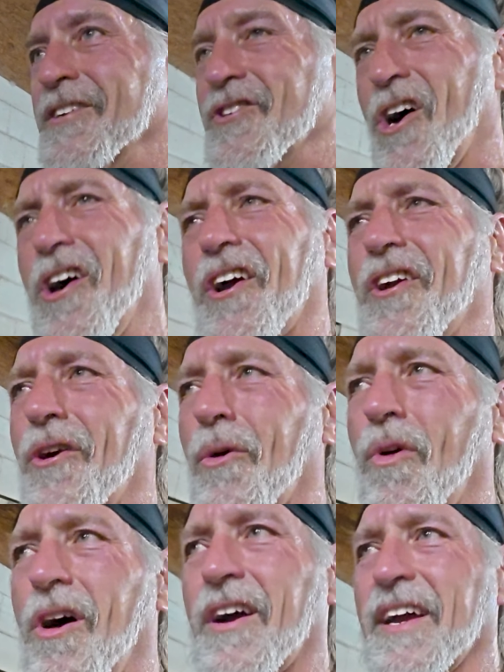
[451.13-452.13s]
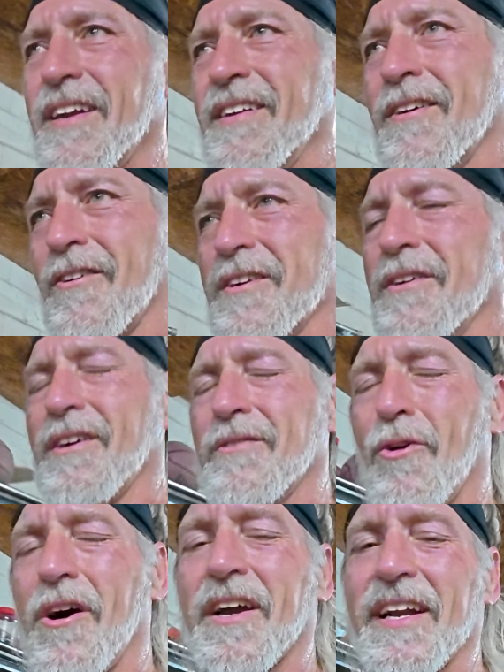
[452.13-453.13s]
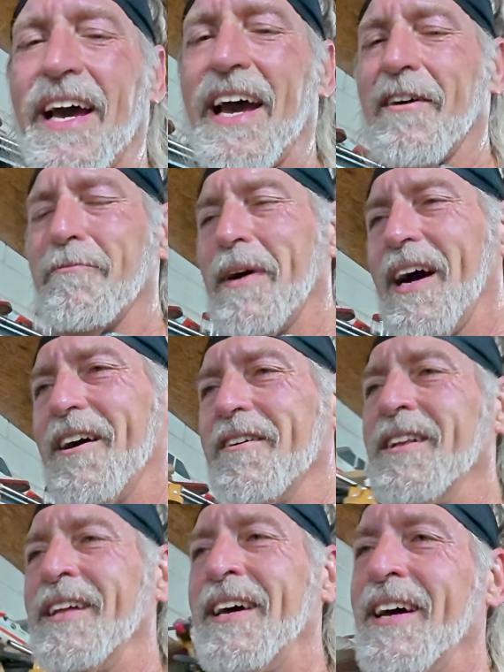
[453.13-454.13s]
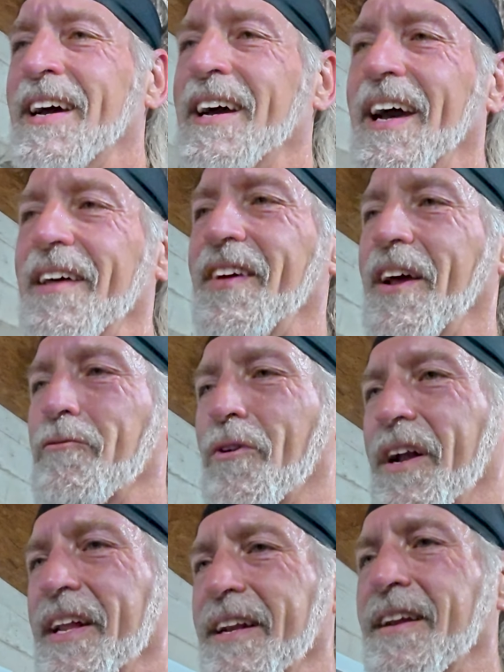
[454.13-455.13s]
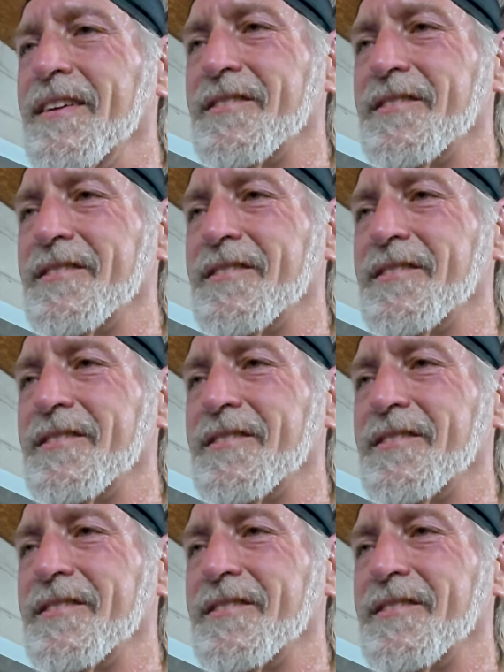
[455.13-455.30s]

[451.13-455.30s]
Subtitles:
jogging or walking a half mile, and then running.